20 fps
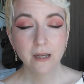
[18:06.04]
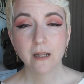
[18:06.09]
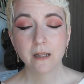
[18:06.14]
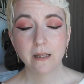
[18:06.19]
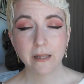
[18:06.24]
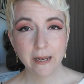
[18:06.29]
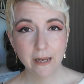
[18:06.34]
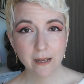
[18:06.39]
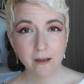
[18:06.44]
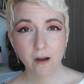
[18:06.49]

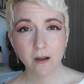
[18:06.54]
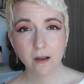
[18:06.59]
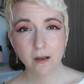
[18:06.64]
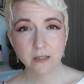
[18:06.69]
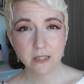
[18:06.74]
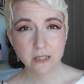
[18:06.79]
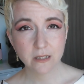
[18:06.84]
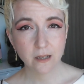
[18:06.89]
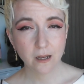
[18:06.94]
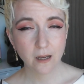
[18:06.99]
Lady
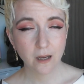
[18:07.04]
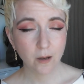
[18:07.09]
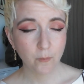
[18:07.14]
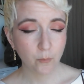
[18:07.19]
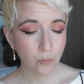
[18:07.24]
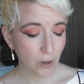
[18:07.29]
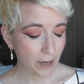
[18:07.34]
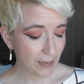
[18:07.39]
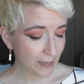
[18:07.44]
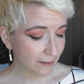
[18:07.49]
Gaga's
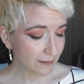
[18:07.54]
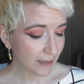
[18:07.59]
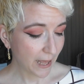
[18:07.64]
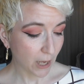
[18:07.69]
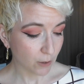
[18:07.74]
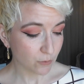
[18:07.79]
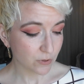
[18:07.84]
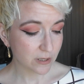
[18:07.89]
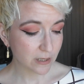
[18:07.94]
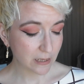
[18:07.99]
brand,
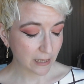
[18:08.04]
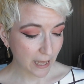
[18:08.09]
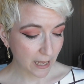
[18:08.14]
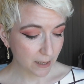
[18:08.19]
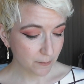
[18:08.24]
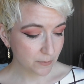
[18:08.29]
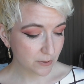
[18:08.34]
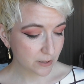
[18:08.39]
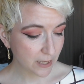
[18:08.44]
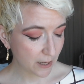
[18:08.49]
House
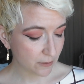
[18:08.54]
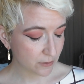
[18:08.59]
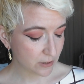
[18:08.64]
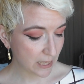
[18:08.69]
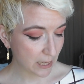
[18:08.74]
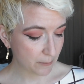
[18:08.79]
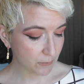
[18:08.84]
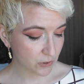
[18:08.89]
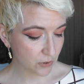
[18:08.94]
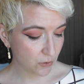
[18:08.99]

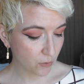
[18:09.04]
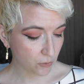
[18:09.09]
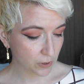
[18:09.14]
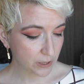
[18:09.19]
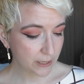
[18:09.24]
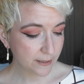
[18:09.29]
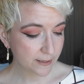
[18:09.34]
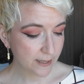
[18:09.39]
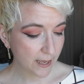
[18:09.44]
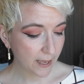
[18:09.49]

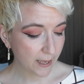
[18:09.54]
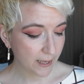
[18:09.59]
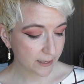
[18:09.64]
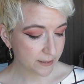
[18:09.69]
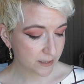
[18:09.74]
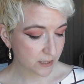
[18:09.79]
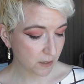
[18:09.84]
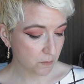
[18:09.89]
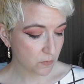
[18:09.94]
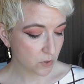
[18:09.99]
Laboratories,
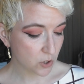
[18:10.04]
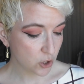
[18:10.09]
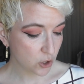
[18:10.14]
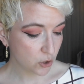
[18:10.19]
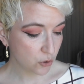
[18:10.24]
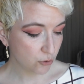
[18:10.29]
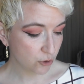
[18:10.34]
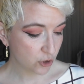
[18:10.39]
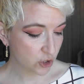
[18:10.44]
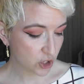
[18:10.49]
has some
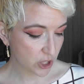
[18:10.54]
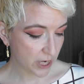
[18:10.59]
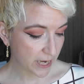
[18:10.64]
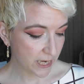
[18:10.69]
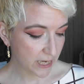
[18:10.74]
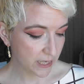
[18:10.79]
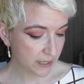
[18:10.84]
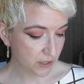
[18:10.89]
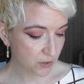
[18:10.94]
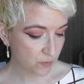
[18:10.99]
new
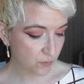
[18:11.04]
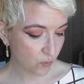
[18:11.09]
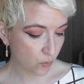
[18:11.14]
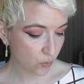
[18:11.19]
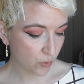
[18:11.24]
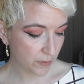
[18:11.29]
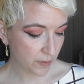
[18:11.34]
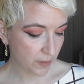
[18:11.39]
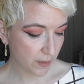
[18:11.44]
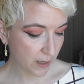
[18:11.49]
shades
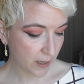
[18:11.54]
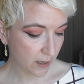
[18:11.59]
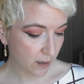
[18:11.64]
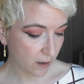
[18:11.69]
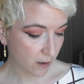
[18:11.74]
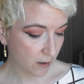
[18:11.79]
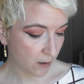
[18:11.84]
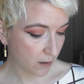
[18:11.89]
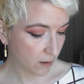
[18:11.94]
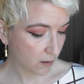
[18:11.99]
for
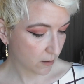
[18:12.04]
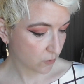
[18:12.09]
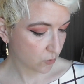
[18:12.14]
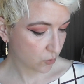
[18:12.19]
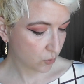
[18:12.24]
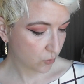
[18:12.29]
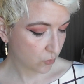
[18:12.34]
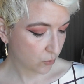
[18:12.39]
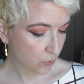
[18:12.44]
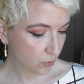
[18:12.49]
their
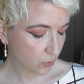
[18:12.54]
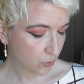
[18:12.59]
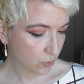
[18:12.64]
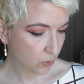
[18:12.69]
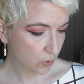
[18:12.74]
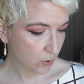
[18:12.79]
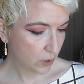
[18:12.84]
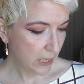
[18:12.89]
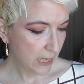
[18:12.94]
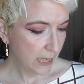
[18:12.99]

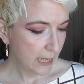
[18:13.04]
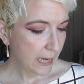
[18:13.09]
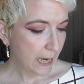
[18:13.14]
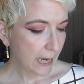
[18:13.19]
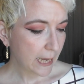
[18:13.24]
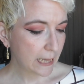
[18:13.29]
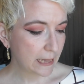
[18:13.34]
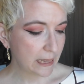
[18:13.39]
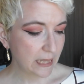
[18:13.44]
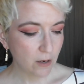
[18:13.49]

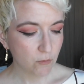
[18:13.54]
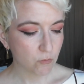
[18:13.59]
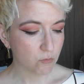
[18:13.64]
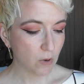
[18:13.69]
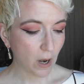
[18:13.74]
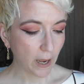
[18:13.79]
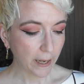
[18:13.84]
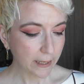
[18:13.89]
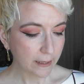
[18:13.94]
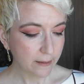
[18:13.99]
Le
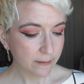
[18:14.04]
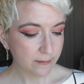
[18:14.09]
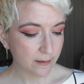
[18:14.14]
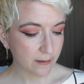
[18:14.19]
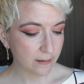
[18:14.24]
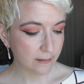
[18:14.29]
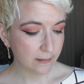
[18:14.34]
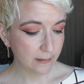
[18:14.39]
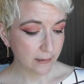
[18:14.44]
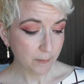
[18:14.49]
Riot
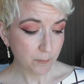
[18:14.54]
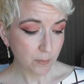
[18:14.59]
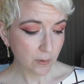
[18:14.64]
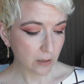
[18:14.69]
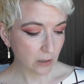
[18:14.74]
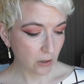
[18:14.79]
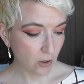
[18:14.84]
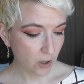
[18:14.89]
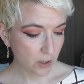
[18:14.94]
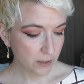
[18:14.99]
lip
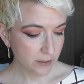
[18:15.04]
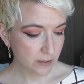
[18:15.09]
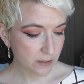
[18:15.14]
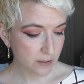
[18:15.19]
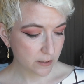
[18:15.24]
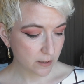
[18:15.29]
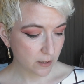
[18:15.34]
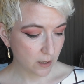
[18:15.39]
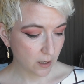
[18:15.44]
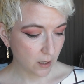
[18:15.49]

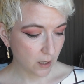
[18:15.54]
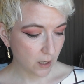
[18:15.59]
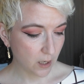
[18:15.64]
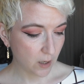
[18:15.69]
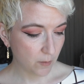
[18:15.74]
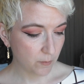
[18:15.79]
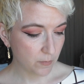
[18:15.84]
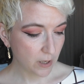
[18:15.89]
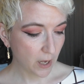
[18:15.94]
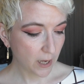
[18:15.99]
gloss,
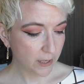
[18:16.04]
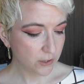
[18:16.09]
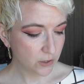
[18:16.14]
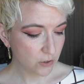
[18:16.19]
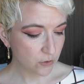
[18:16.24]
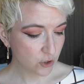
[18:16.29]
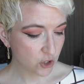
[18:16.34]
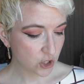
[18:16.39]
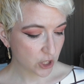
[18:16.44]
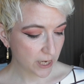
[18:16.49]
9
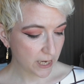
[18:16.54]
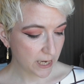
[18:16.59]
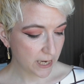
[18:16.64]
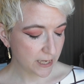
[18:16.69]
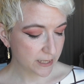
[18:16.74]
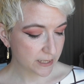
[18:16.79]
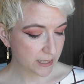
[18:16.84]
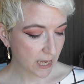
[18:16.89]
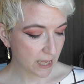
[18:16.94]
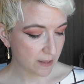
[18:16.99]
new
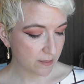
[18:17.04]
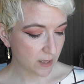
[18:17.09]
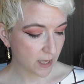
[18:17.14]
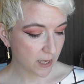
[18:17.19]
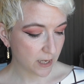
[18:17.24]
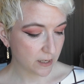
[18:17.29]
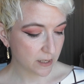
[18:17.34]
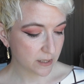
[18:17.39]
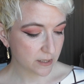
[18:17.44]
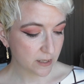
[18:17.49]
shades, and
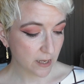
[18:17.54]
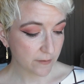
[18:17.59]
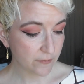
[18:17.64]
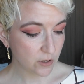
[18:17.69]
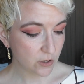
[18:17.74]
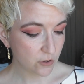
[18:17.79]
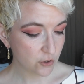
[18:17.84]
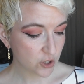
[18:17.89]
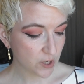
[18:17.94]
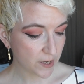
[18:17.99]
then 7
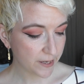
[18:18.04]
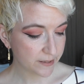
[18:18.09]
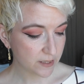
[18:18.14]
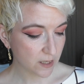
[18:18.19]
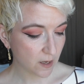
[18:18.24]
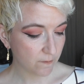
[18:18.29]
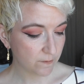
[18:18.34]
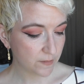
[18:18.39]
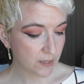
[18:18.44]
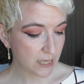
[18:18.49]
new shades
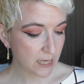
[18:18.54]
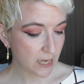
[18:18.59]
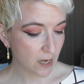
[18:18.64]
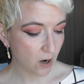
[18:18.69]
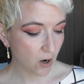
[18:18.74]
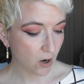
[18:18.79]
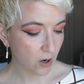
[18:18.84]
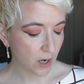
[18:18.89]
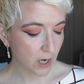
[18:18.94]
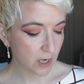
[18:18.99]
of the
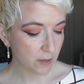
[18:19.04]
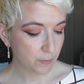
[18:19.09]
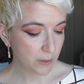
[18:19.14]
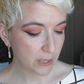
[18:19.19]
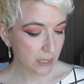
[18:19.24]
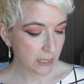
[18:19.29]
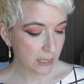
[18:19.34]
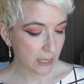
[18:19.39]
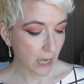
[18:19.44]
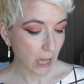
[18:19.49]

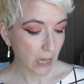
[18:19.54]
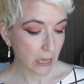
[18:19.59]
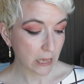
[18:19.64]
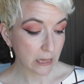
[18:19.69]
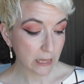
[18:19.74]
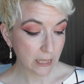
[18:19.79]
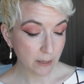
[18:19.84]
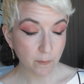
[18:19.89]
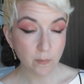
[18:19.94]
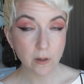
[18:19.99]
RIP
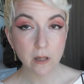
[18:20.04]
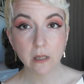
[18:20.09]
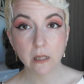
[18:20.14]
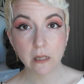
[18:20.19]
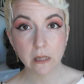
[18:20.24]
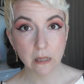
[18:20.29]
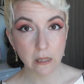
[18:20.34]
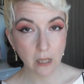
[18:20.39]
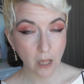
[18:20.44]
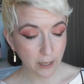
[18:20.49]
lip
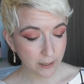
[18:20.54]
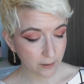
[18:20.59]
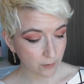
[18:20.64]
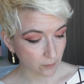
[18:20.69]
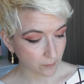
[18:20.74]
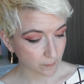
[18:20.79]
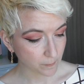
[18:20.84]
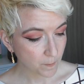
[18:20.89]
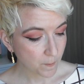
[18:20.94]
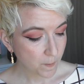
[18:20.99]

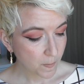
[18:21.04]
liner.